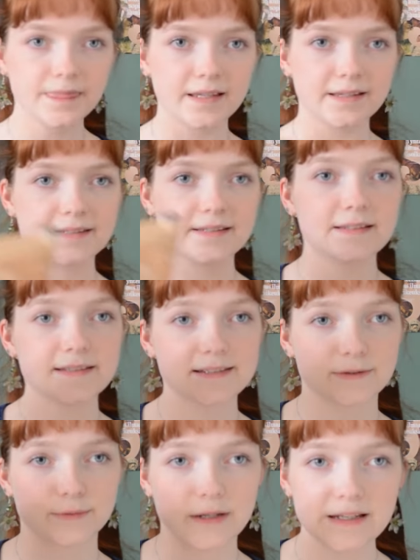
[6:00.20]
It's in this
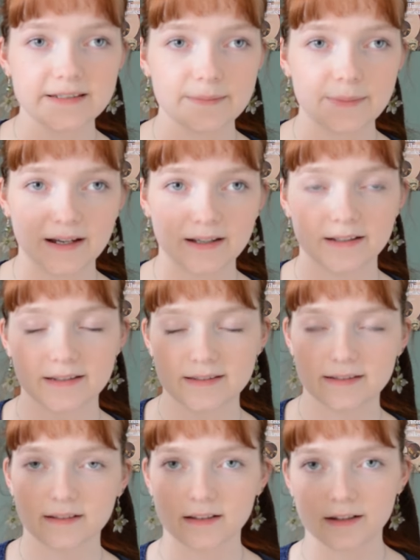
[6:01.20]
crazy bag.
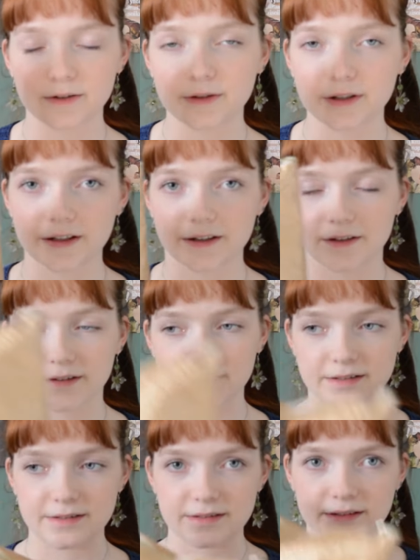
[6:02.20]
It's clear.
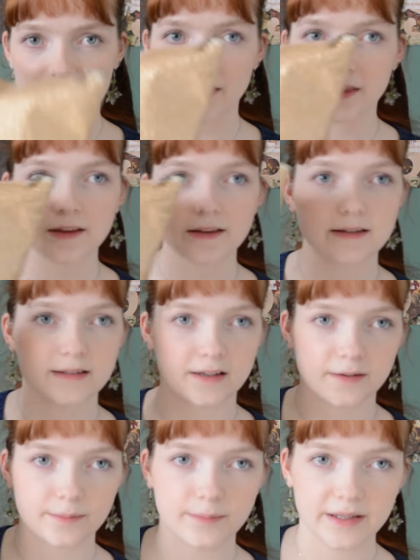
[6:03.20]
I think it's
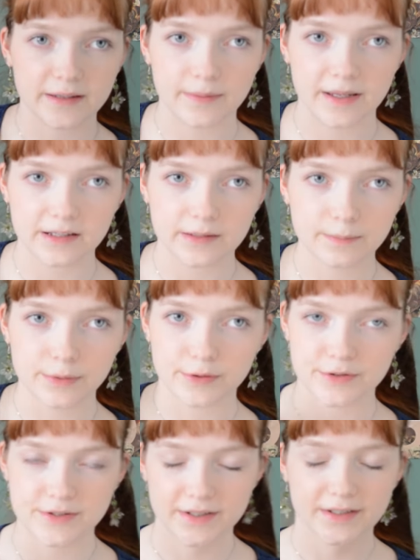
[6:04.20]
like a big makeup
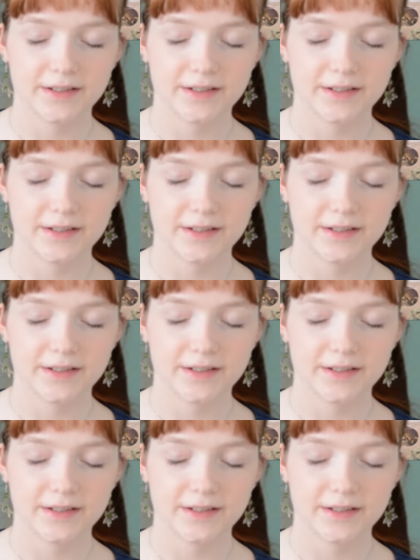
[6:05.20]
purse,